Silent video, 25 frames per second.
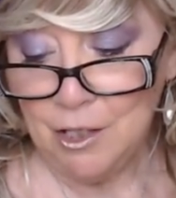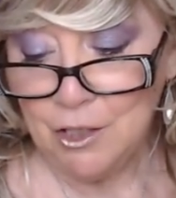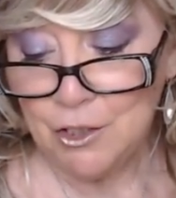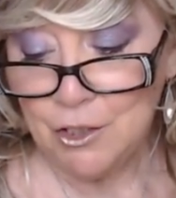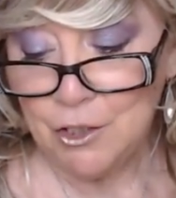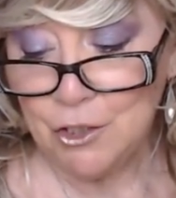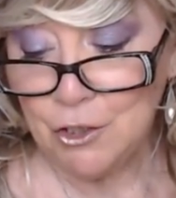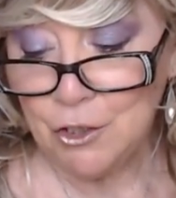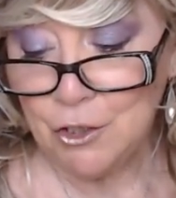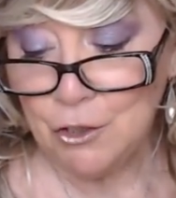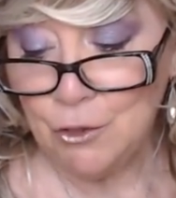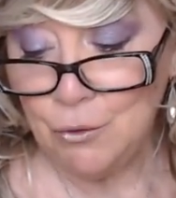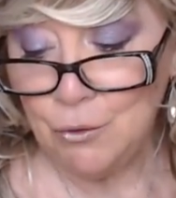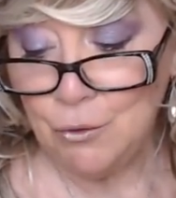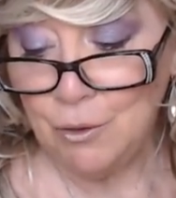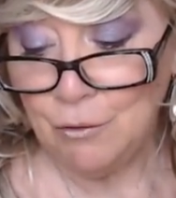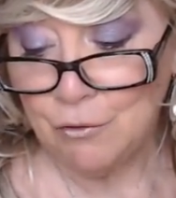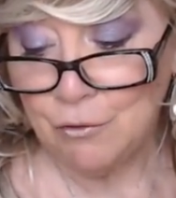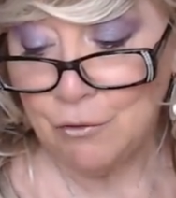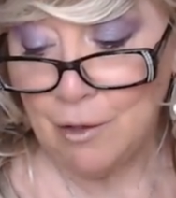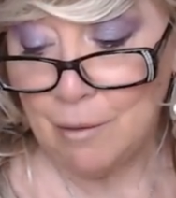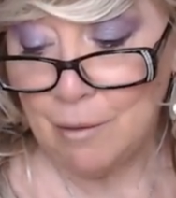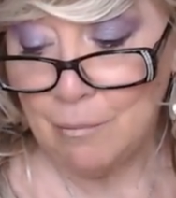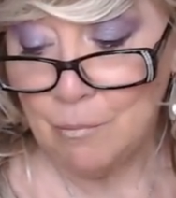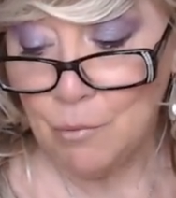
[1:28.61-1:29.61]
soon
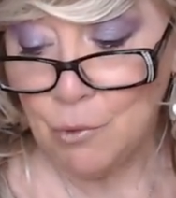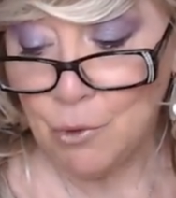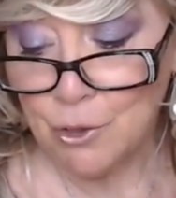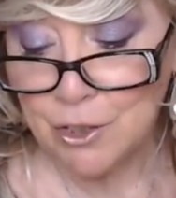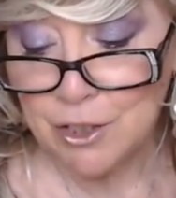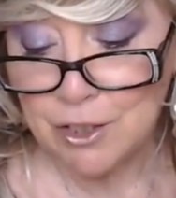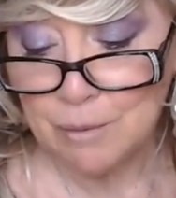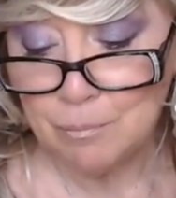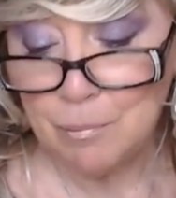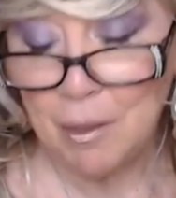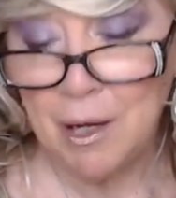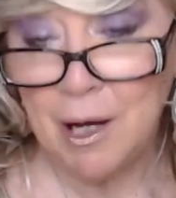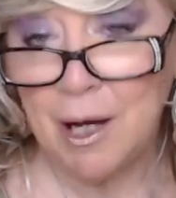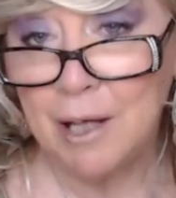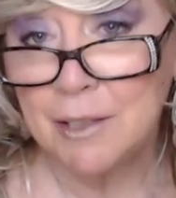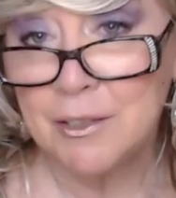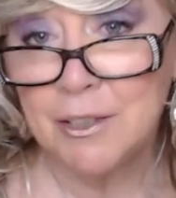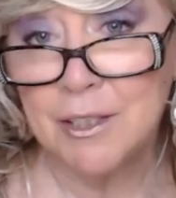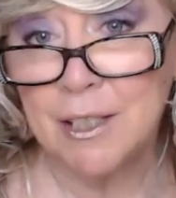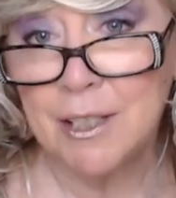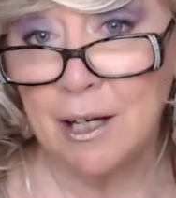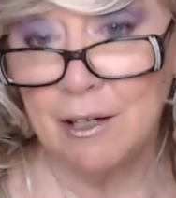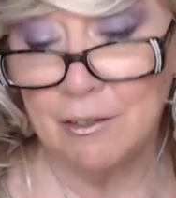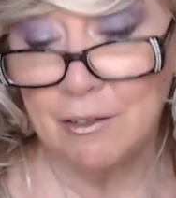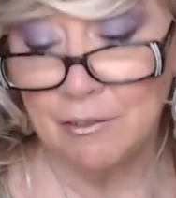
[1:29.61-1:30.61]
from more
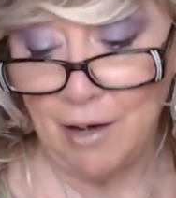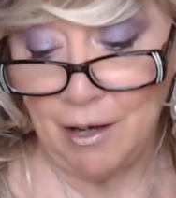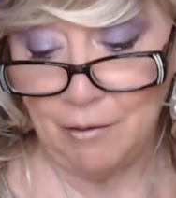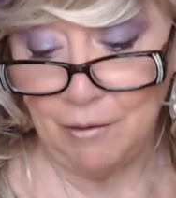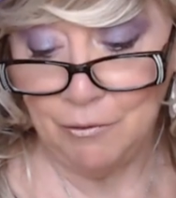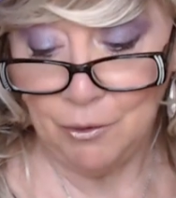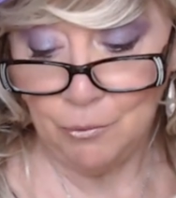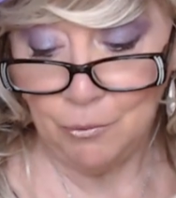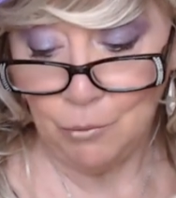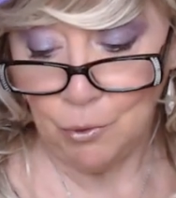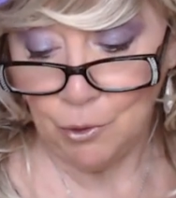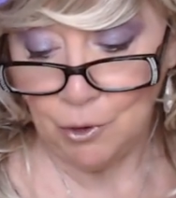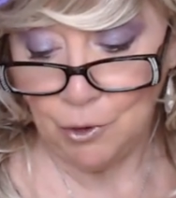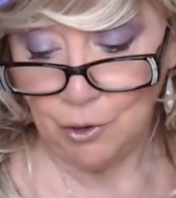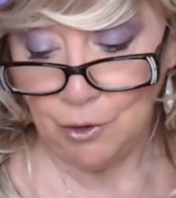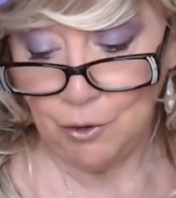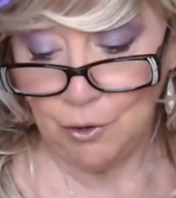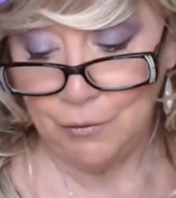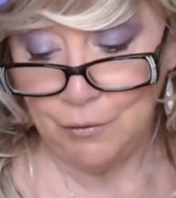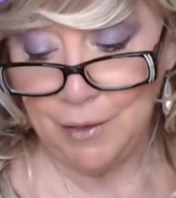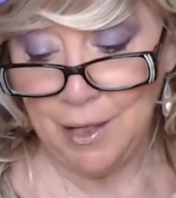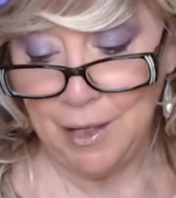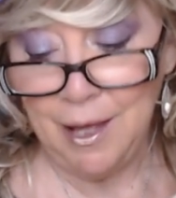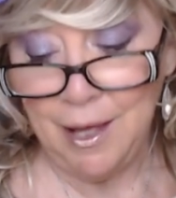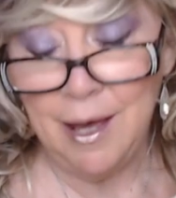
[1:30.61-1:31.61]
spots around the
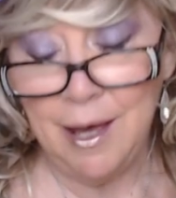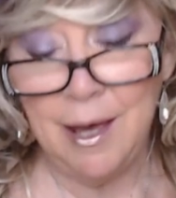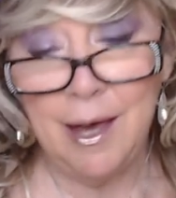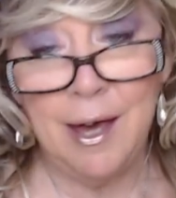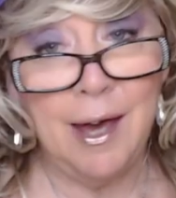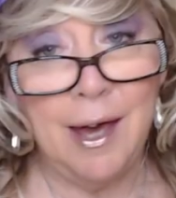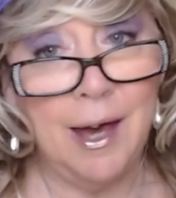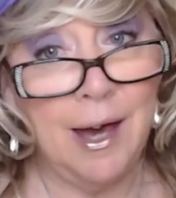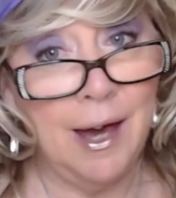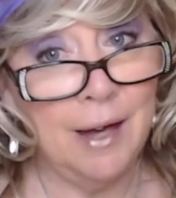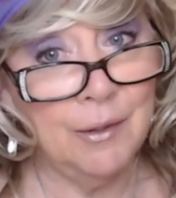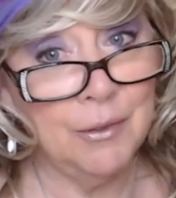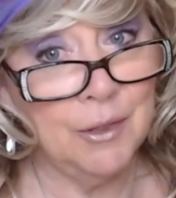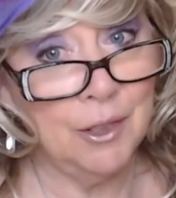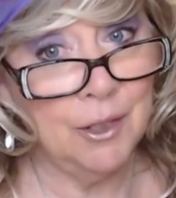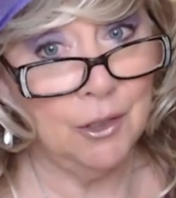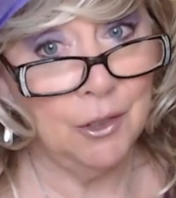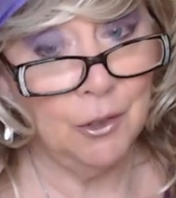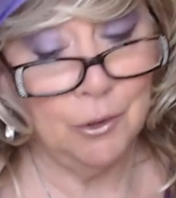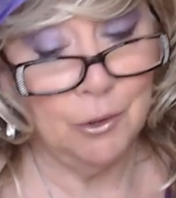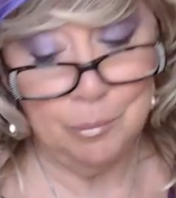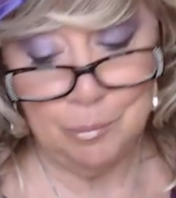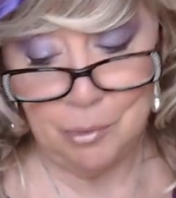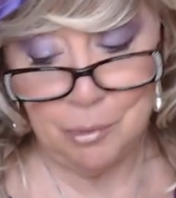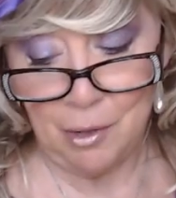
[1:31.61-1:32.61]
world at the
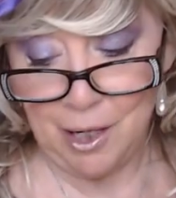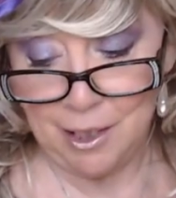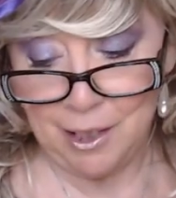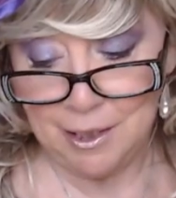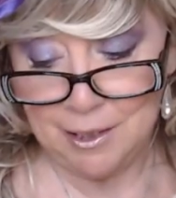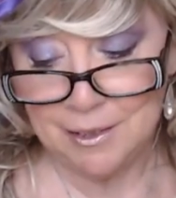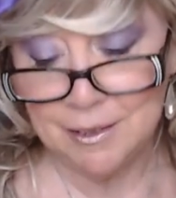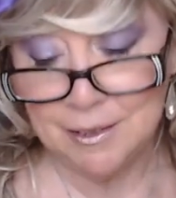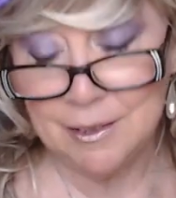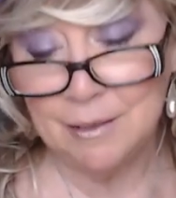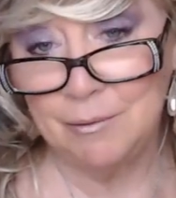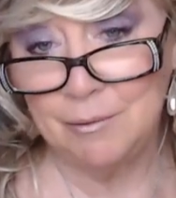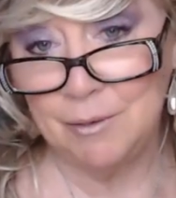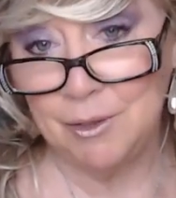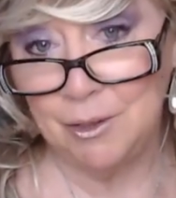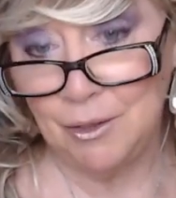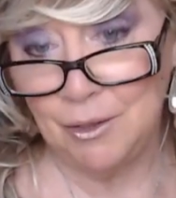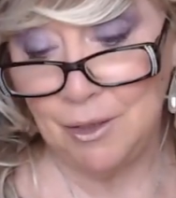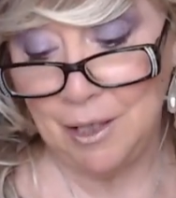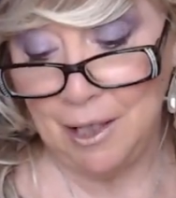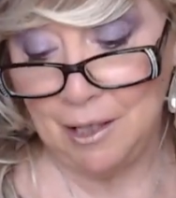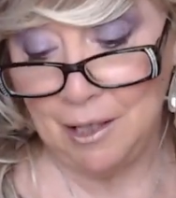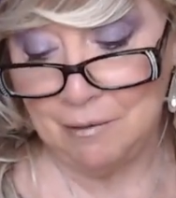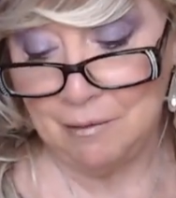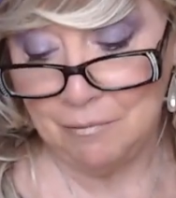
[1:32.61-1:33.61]
low price
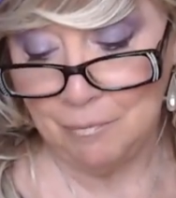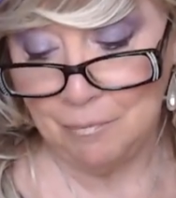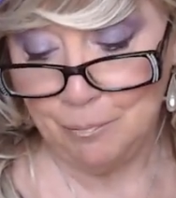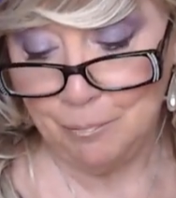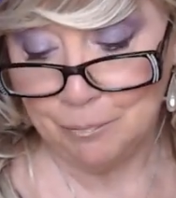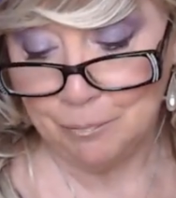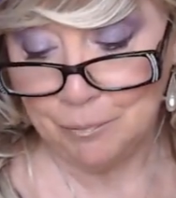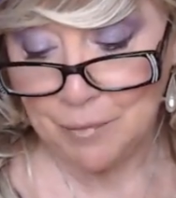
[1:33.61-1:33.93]
you love.